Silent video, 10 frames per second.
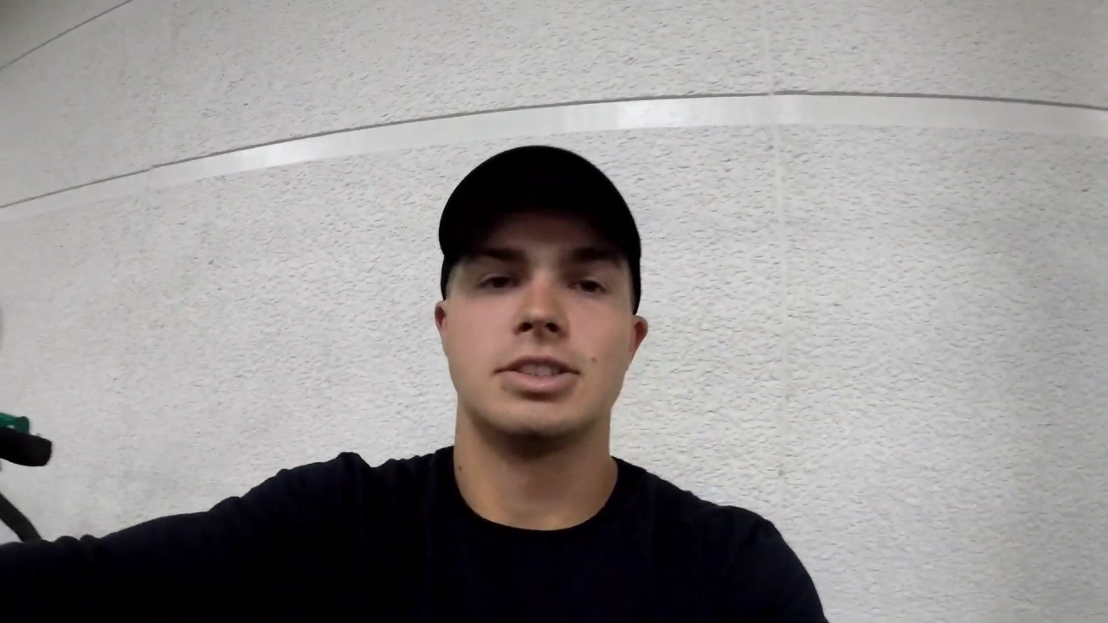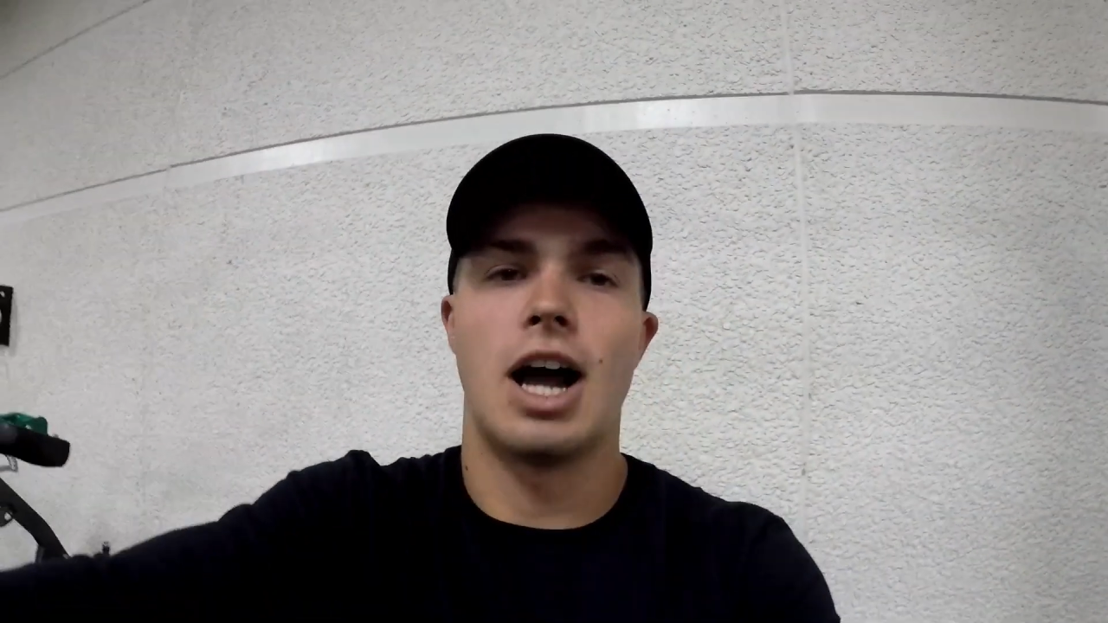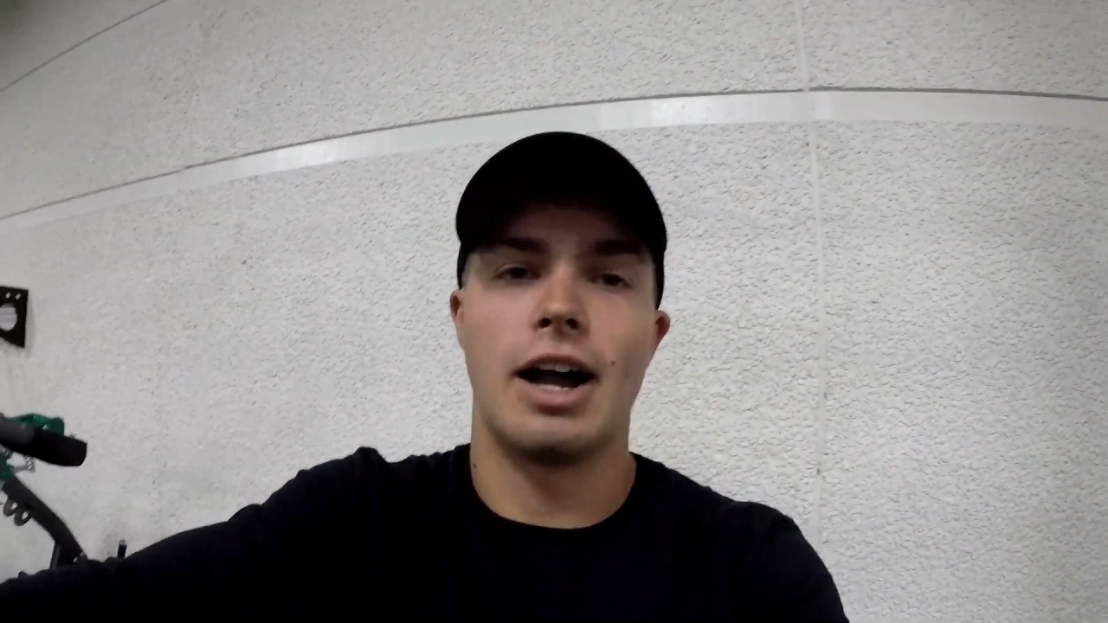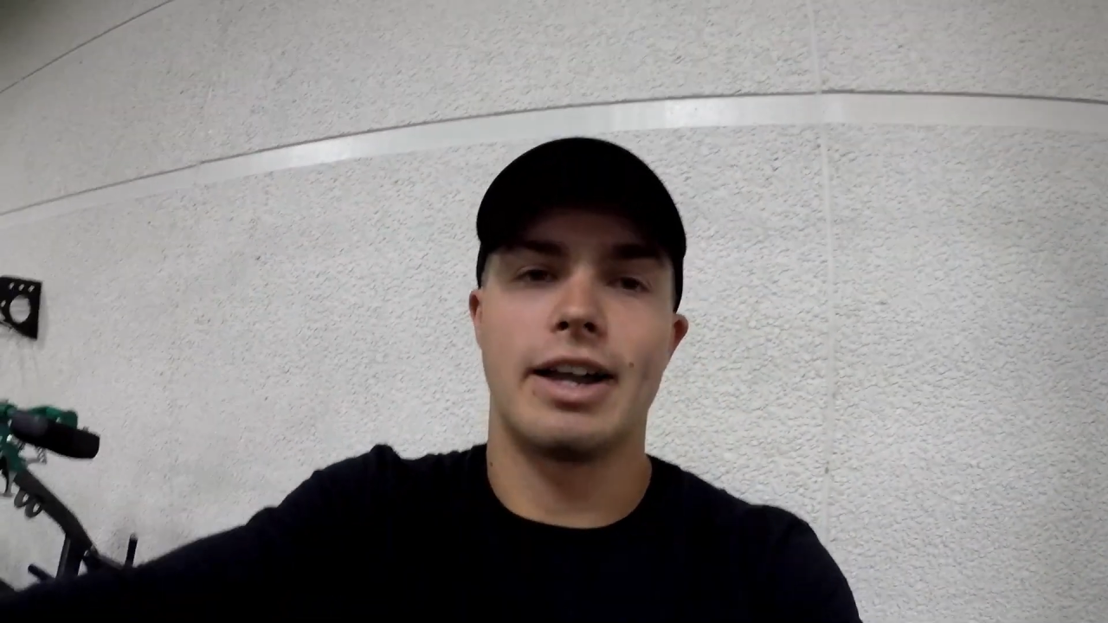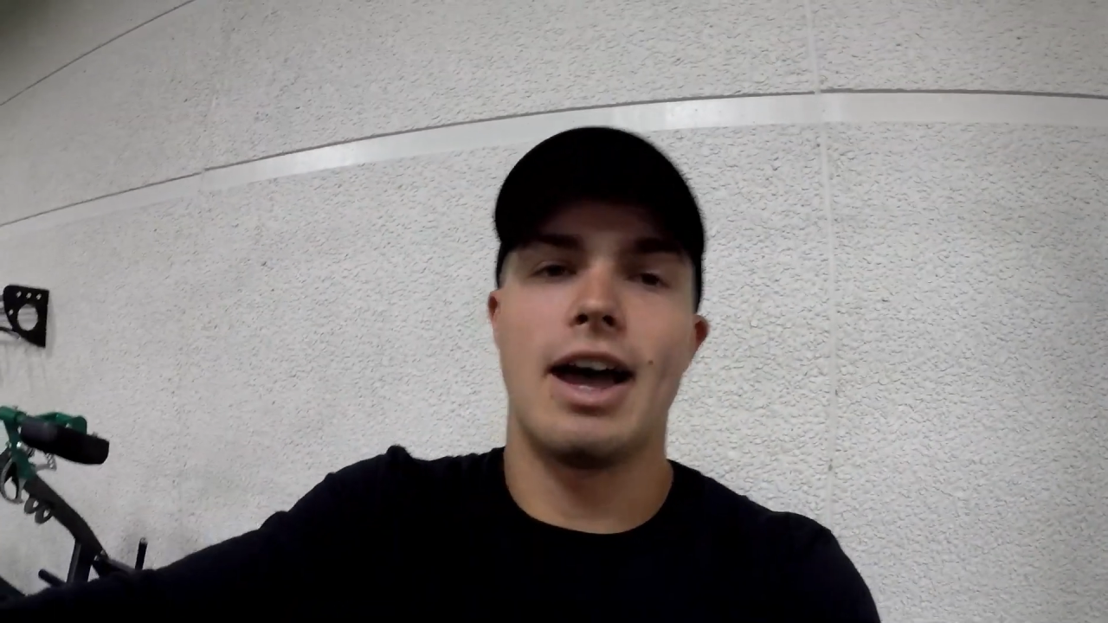
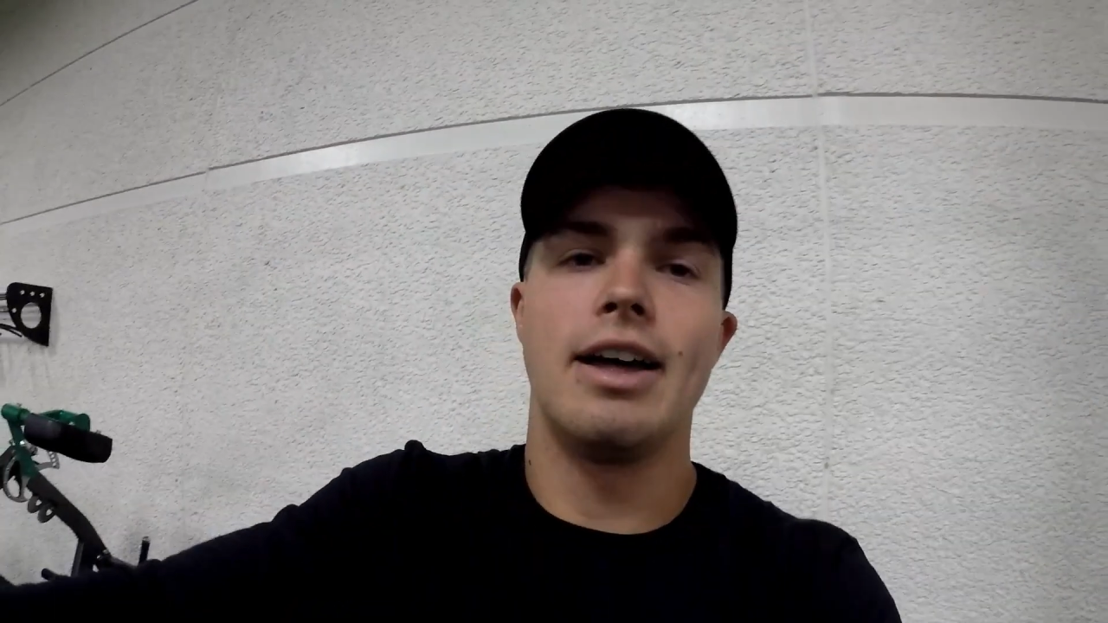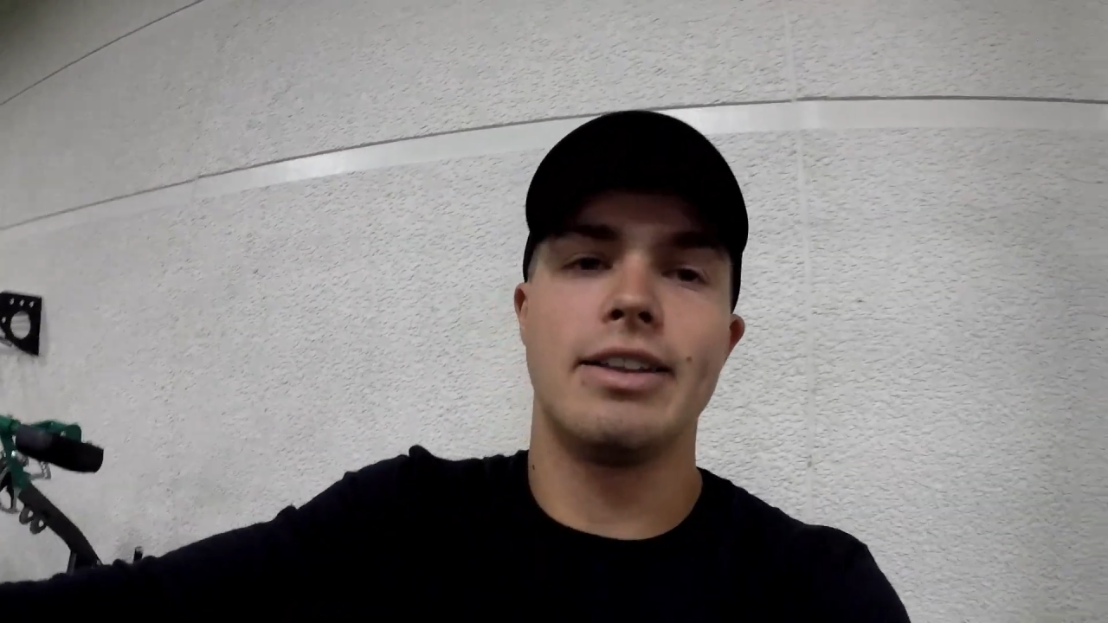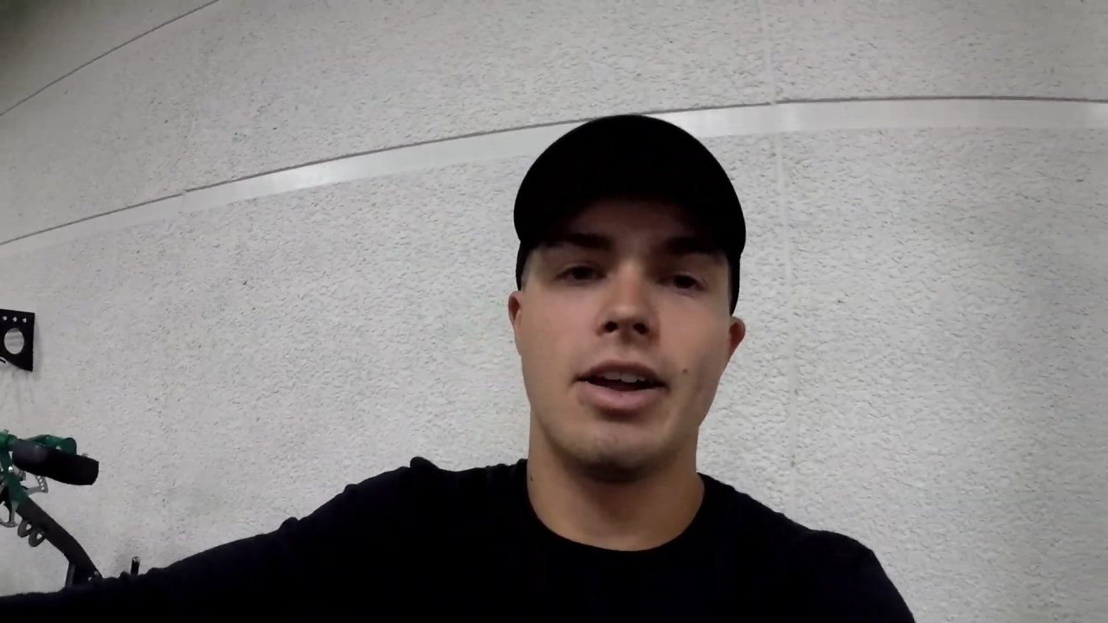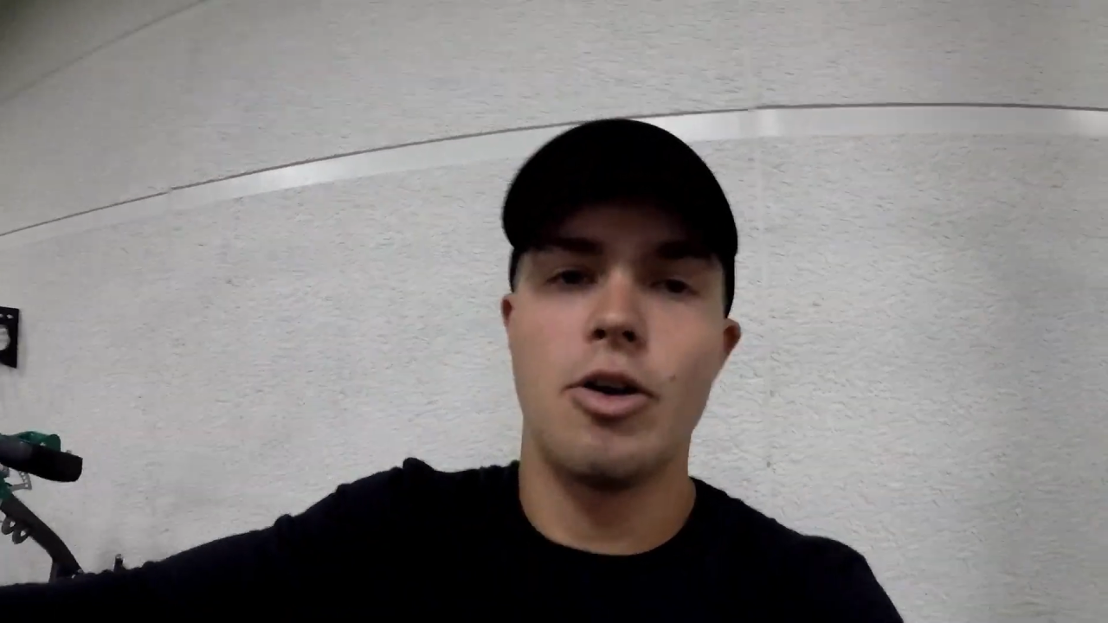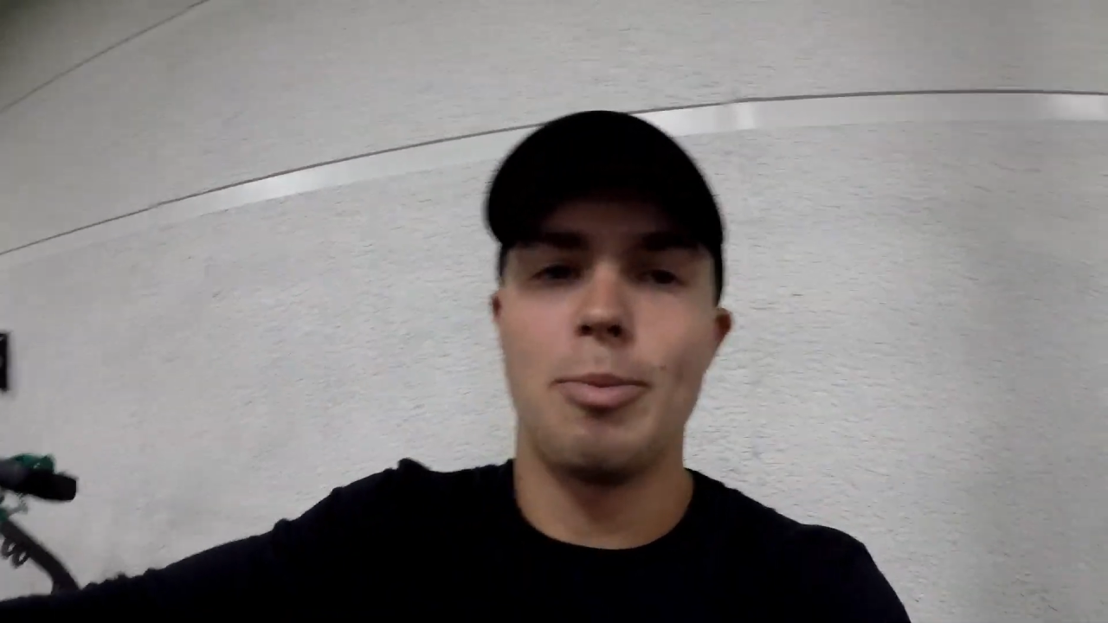Alright guys,